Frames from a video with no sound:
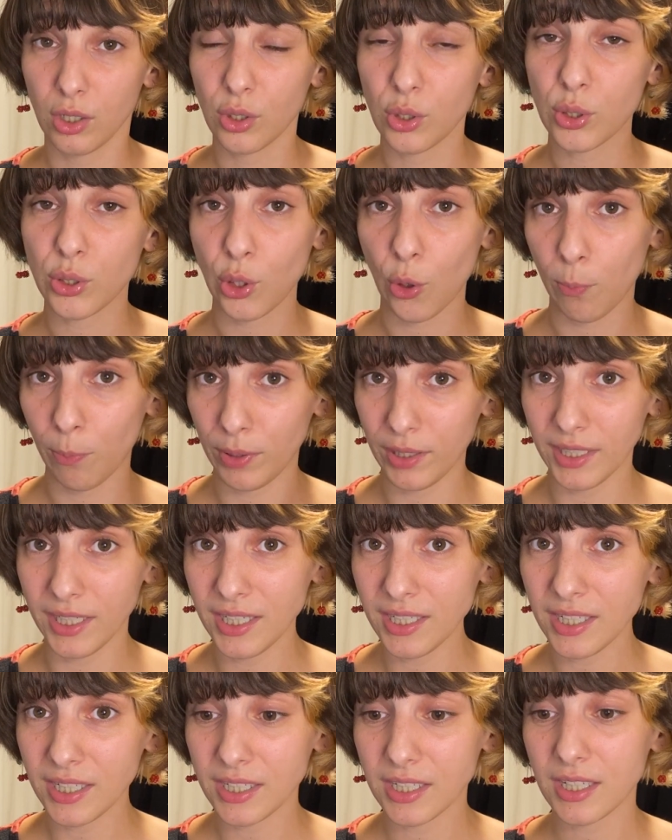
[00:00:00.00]
So
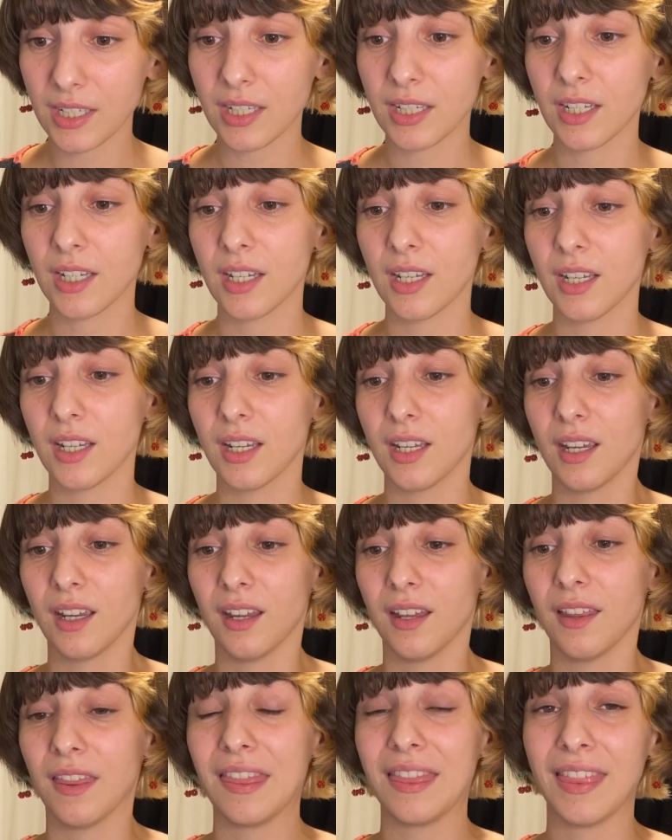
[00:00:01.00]
please
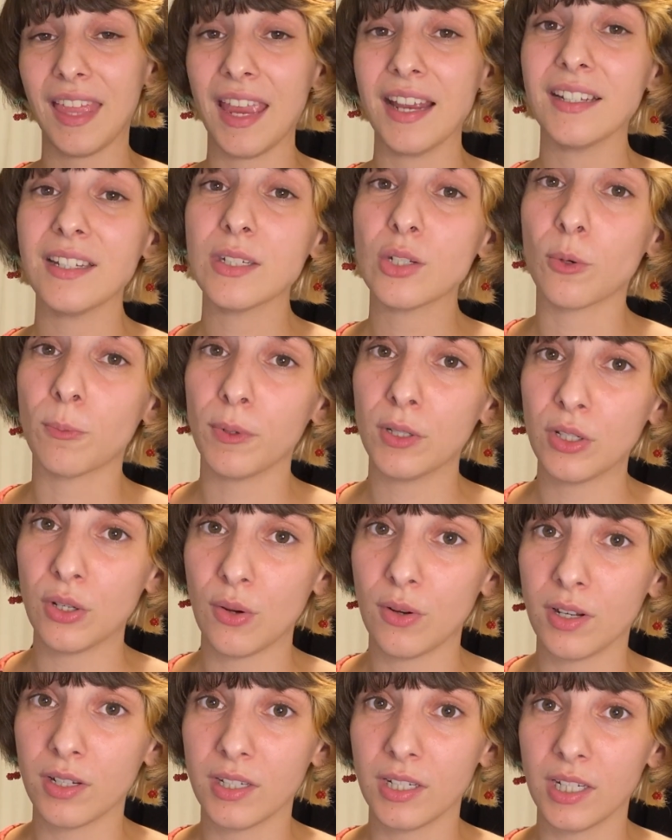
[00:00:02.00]
take this
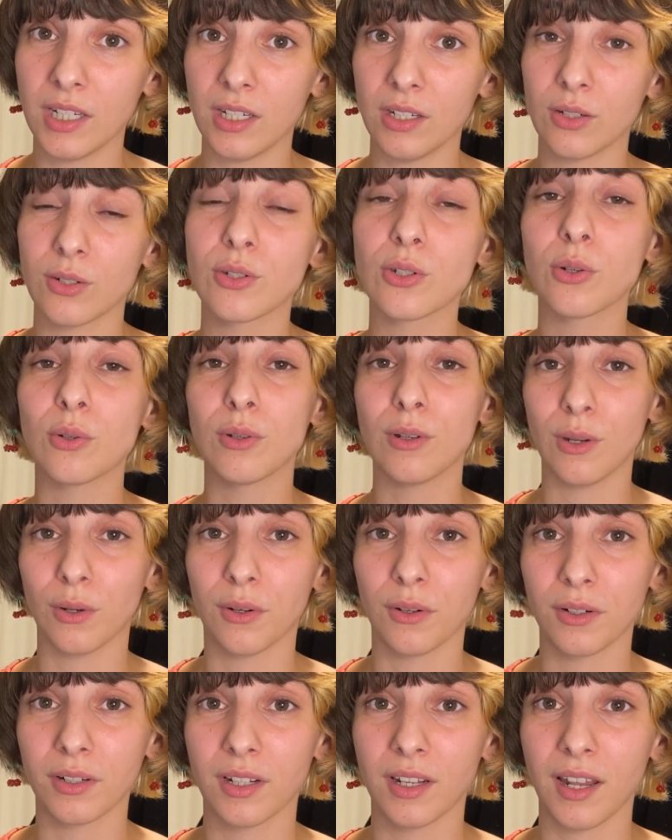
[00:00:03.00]
opportunity to
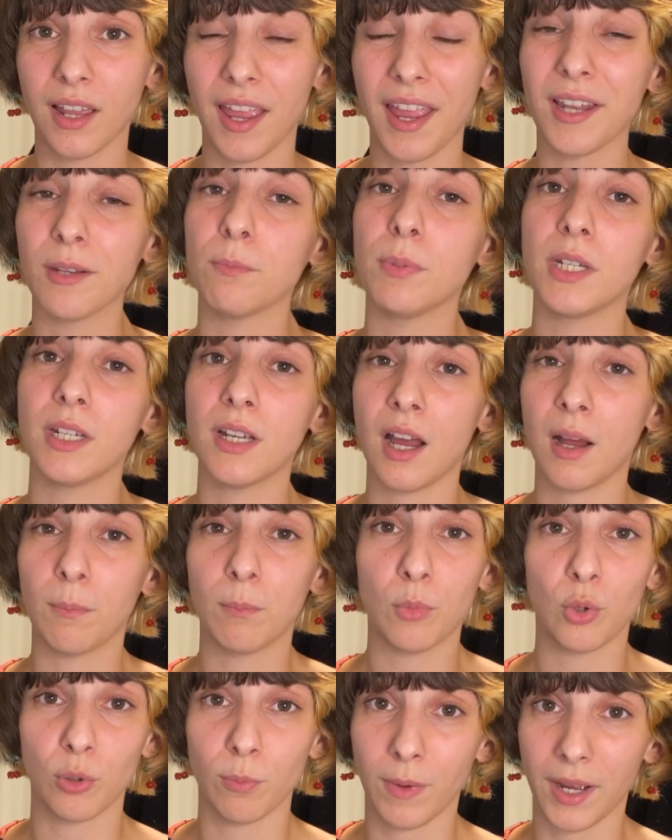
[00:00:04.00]
learn and become
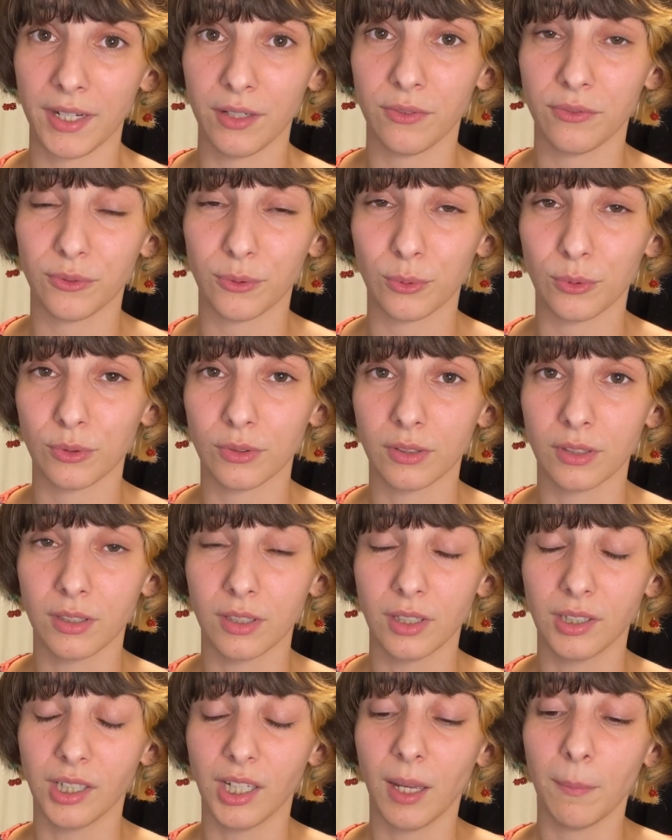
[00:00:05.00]
more mindful,
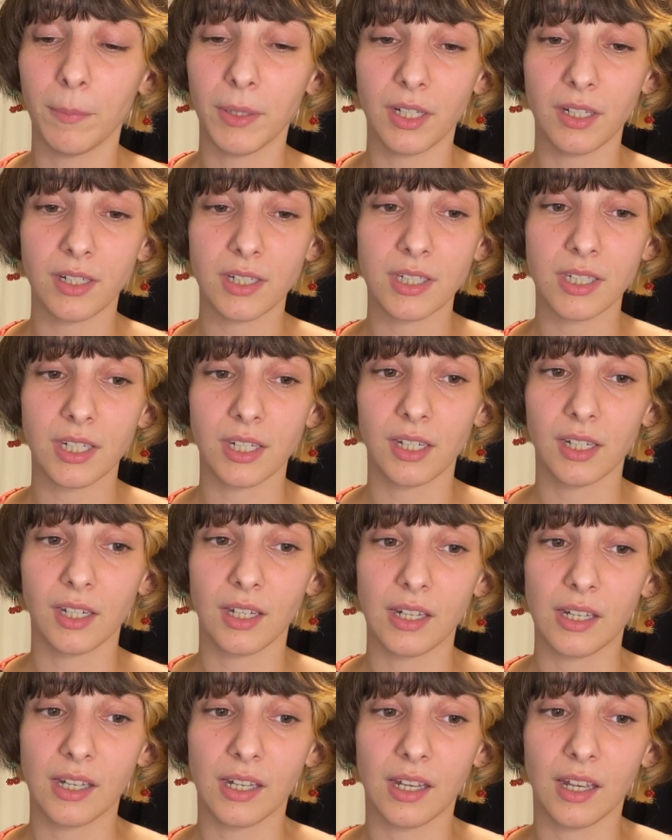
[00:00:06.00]
because
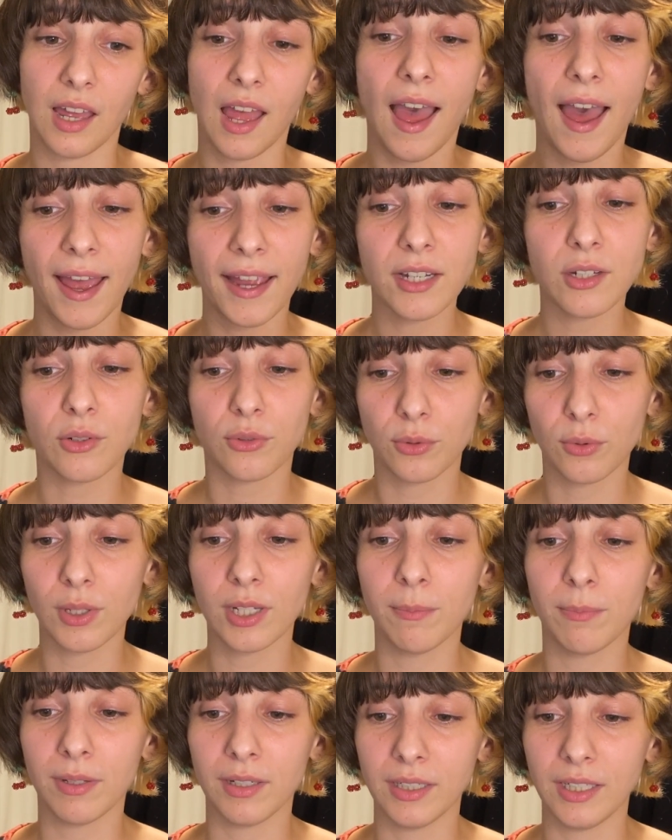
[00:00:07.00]
I truly
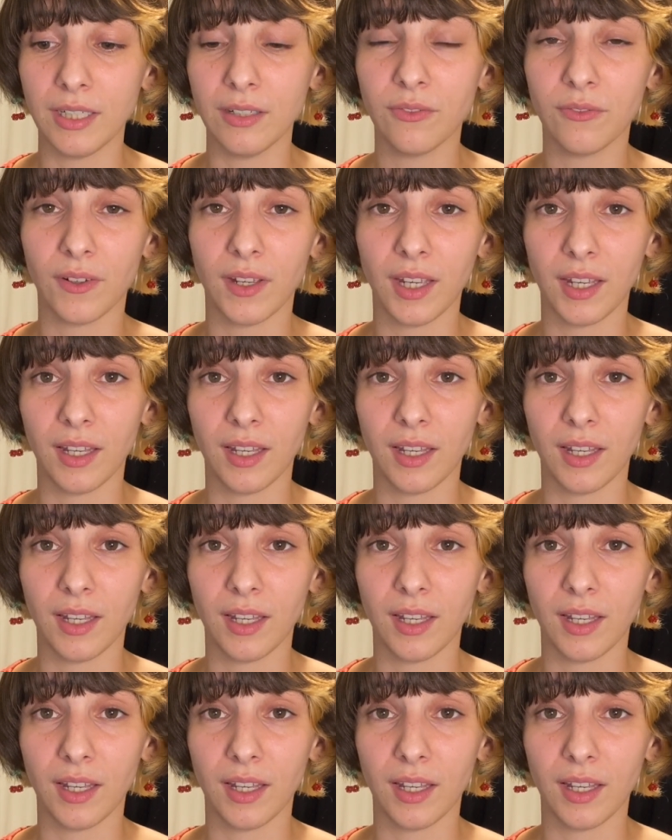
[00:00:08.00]
believe